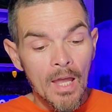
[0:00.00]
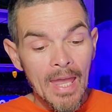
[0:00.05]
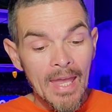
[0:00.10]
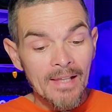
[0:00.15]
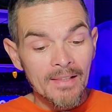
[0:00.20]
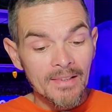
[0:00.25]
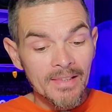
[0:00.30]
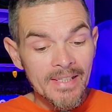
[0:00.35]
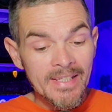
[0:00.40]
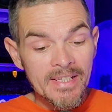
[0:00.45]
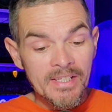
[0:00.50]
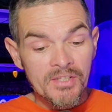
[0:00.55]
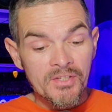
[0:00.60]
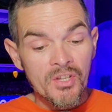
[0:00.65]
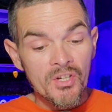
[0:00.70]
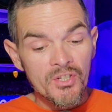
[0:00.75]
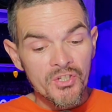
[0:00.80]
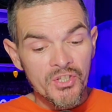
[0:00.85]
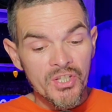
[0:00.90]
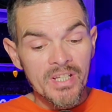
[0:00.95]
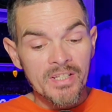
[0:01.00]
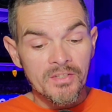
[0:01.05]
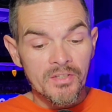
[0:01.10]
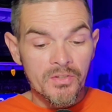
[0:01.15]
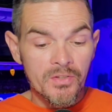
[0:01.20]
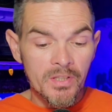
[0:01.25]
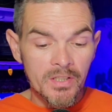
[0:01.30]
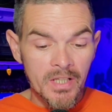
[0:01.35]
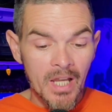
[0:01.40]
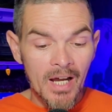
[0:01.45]
At least
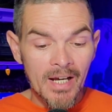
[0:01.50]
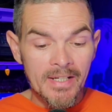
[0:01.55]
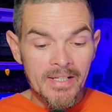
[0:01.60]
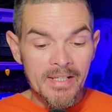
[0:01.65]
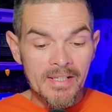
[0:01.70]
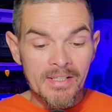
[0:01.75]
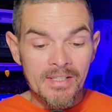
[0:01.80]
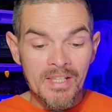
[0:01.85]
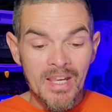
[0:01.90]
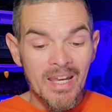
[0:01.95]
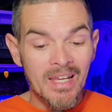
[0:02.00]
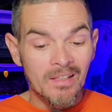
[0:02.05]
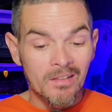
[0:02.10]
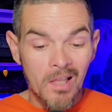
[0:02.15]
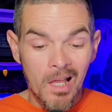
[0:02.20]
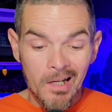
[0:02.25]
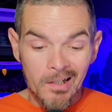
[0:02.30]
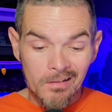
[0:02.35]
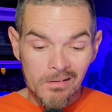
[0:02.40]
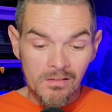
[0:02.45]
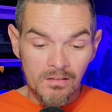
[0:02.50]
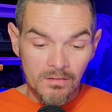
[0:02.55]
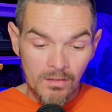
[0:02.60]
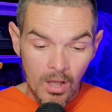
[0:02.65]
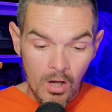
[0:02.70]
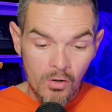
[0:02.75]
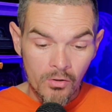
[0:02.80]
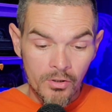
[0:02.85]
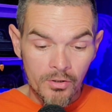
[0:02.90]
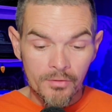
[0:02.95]
since the 90s and likely
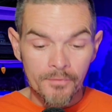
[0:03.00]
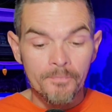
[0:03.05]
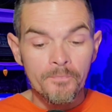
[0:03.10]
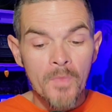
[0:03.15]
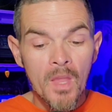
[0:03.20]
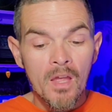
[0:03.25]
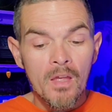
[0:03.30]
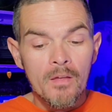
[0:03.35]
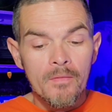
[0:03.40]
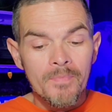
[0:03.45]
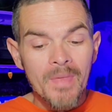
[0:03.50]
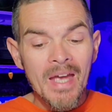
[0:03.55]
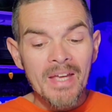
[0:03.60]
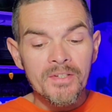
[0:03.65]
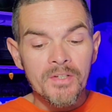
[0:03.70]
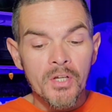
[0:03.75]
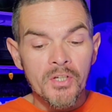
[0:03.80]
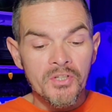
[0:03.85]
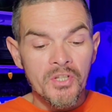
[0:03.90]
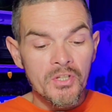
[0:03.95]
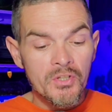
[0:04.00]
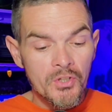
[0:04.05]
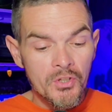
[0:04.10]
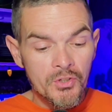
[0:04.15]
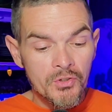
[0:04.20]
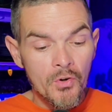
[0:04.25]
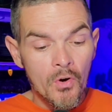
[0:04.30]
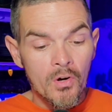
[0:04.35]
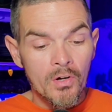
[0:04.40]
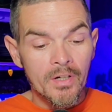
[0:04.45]
longer. That doesn't
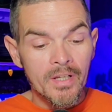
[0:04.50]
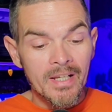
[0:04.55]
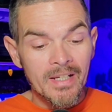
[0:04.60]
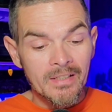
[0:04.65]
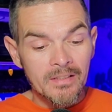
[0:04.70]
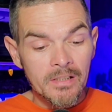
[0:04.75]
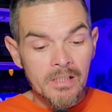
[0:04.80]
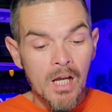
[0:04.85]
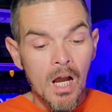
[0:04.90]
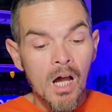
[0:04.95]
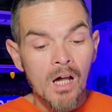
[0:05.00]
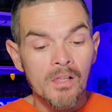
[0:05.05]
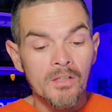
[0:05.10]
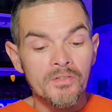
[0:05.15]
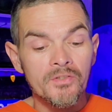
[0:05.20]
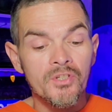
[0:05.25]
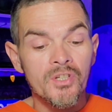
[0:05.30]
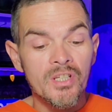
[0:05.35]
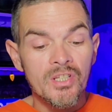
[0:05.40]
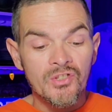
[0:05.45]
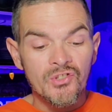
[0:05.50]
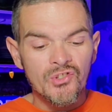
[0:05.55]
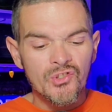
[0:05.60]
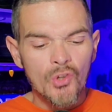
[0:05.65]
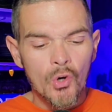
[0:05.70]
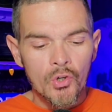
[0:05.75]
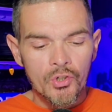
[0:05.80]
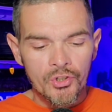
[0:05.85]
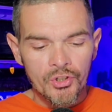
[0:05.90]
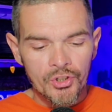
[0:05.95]
start in college, it
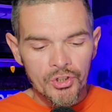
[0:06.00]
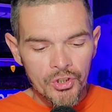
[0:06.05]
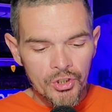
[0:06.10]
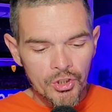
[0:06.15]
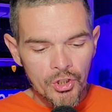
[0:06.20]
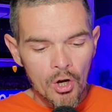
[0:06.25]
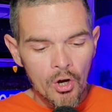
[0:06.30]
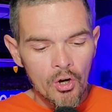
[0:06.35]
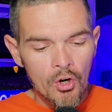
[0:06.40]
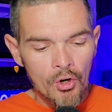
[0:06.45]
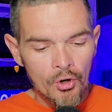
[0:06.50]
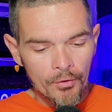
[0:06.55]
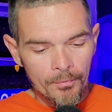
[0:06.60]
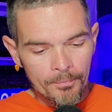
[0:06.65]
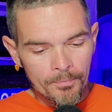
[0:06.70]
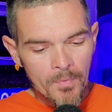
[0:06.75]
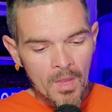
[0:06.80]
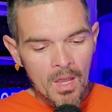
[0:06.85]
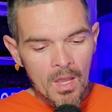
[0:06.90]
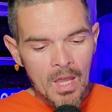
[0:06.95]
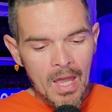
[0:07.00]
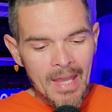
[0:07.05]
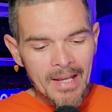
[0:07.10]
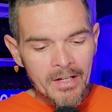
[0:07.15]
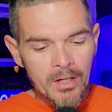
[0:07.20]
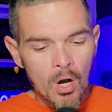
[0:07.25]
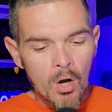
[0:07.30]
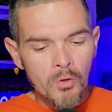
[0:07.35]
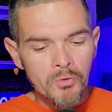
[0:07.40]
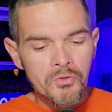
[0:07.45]
starts young. A
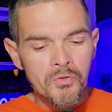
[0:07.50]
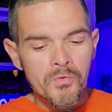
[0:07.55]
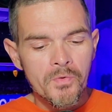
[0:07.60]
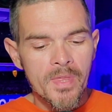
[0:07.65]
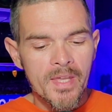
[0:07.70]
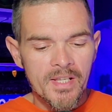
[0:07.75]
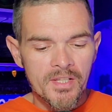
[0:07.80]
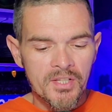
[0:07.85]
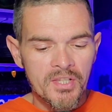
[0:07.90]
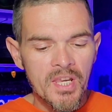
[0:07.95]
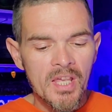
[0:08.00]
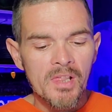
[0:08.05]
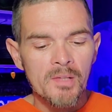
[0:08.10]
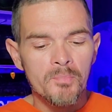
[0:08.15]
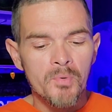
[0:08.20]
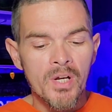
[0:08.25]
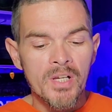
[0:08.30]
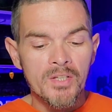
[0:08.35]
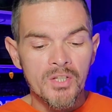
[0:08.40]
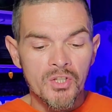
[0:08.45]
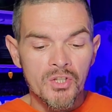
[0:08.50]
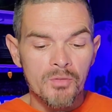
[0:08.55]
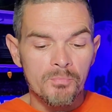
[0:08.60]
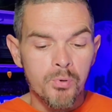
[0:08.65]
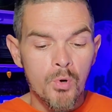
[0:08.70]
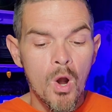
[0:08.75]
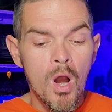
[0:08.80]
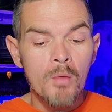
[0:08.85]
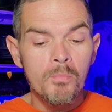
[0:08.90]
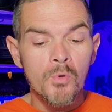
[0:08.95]
culture that celebrates the
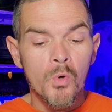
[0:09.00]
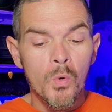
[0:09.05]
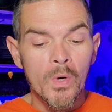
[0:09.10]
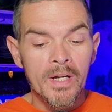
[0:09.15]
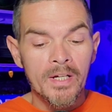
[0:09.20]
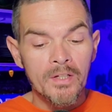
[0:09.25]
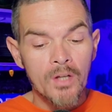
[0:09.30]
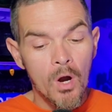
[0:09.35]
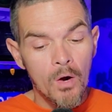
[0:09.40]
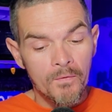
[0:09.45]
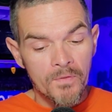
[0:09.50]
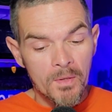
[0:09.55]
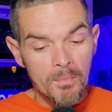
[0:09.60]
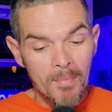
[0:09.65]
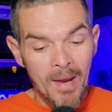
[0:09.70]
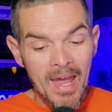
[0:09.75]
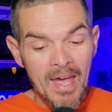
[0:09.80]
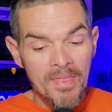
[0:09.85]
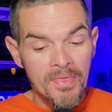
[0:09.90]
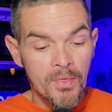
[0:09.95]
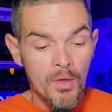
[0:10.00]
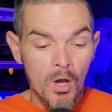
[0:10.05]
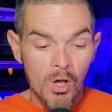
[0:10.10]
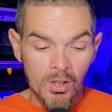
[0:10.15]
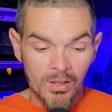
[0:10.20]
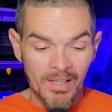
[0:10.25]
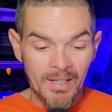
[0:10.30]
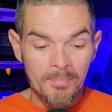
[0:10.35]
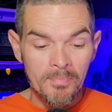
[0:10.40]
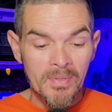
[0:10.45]
prom queen over the math
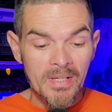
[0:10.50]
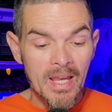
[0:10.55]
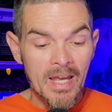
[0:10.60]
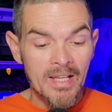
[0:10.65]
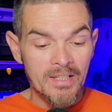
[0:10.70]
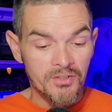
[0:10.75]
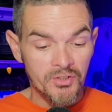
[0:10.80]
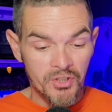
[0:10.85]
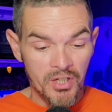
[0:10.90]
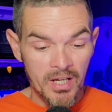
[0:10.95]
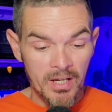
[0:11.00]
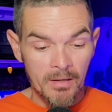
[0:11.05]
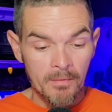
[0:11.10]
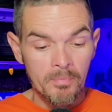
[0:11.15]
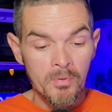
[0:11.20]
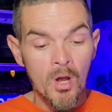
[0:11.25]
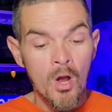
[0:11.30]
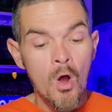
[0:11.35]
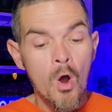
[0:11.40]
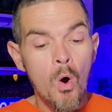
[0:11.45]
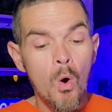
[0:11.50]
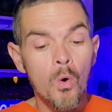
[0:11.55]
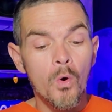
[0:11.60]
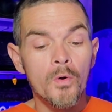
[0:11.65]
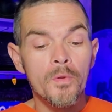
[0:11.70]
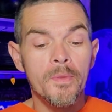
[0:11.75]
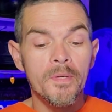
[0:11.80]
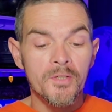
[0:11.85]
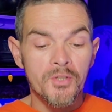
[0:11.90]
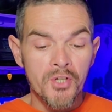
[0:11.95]
Olympiad champ
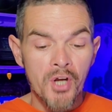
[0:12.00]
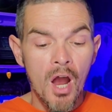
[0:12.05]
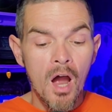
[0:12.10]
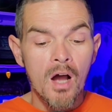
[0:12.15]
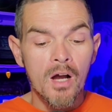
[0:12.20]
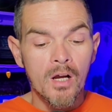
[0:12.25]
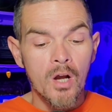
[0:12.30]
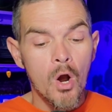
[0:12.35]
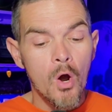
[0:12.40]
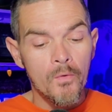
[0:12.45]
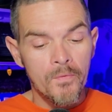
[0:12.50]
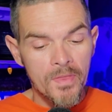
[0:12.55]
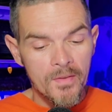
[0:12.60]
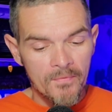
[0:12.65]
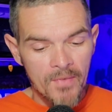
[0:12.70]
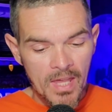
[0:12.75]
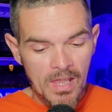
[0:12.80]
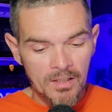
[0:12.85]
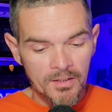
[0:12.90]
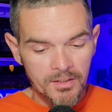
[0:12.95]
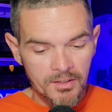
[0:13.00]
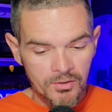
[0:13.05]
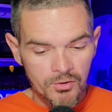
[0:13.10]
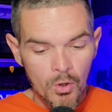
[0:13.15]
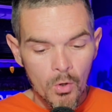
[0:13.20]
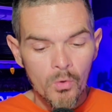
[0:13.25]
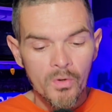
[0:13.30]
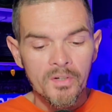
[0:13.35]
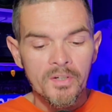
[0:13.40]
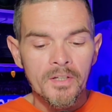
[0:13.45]
or the jock over the
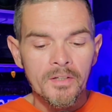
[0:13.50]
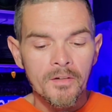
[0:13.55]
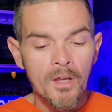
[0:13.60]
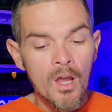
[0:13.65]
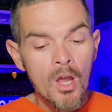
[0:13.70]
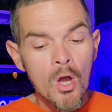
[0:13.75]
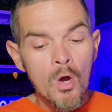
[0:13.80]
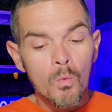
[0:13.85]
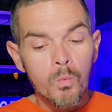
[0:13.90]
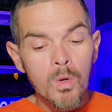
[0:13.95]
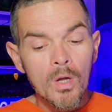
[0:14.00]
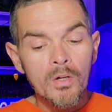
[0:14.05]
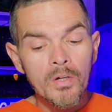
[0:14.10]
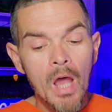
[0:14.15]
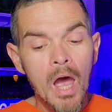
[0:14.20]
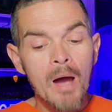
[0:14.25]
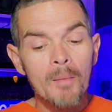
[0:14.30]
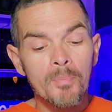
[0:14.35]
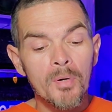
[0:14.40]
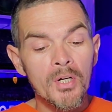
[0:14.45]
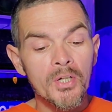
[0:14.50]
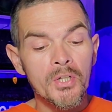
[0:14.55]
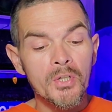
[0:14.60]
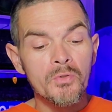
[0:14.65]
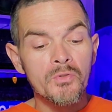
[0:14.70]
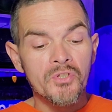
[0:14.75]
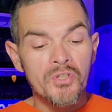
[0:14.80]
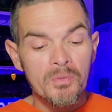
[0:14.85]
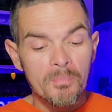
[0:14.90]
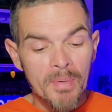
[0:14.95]
valedictorian will not
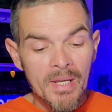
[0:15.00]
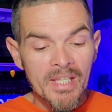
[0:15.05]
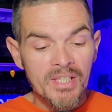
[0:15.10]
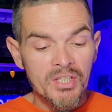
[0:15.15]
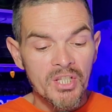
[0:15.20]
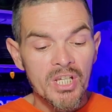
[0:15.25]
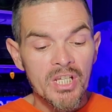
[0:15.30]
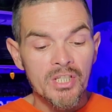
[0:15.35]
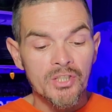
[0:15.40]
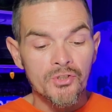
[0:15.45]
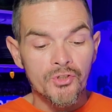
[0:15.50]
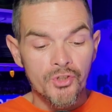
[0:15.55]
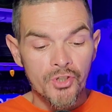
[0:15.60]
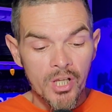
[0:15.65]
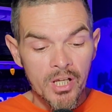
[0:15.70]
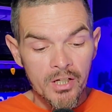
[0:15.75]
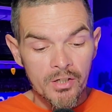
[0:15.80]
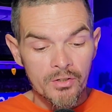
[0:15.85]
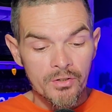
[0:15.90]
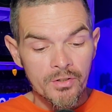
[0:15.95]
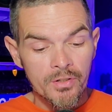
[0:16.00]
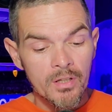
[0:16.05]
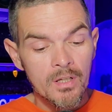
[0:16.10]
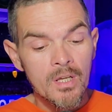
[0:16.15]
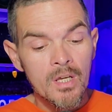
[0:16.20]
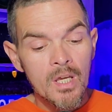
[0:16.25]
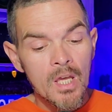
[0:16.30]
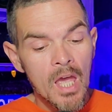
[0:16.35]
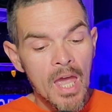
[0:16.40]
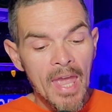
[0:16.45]
produce the best engineers.
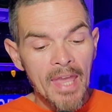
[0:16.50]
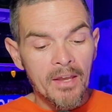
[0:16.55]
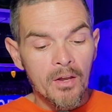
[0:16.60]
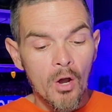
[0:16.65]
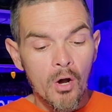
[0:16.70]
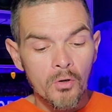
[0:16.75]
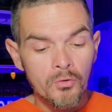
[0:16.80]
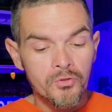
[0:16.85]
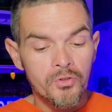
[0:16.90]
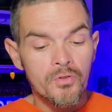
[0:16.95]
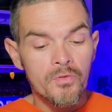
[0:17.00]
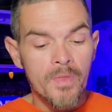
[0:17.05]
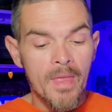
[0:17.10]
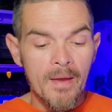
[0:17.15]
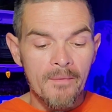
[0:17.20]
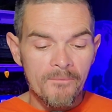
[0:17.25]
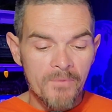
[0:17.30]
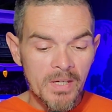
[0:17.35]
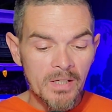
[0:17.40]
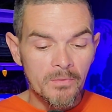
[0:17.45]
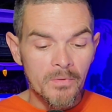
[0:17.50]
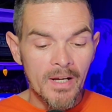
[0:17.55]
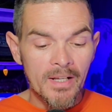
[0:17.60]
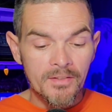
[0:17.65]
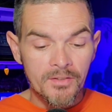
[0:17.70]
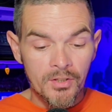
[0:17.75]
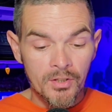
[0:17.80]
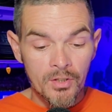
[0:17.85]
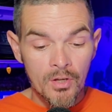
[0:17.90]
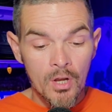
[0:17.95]
A culture that
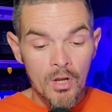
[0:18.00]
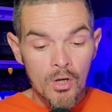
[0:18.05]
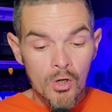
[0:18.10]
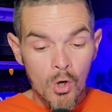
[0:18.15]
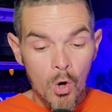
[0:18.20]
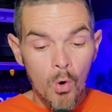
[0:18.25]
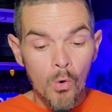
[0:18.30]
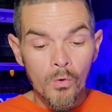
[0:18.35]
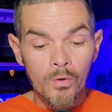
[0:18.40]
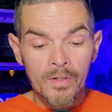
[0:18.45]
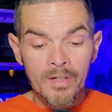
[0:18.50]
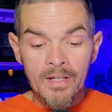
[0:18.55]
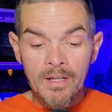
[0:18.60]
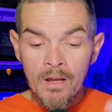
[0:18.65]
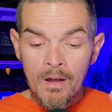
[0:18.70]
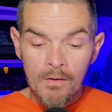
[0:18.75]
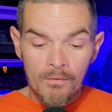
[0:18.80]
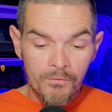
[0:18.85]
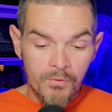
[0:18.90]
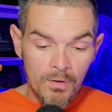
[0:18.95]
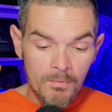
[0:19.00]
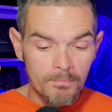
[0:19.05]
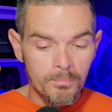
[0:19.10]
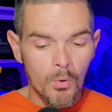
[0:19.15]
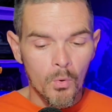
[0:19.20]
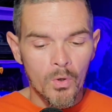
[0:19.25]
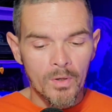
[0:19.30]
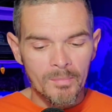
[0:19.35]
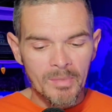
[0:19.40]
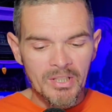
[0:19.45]
venerates Corey from
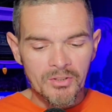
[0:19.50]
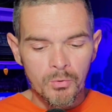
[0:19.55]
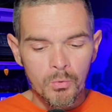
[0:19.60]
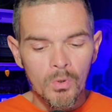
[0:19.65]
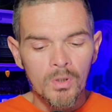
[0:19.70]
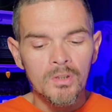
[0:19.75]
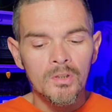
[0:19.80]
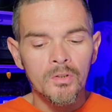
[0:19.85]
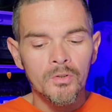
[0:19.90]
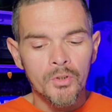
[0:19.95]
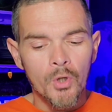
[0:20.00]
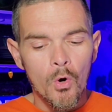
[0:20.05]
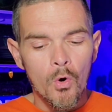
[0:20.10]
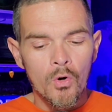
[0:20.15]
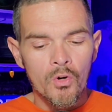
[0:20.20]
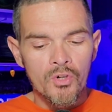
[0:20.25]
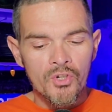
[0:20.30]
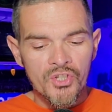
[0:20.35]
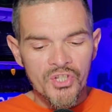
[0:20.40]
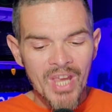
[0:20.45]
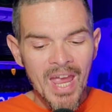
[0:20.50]
Boy Meets World or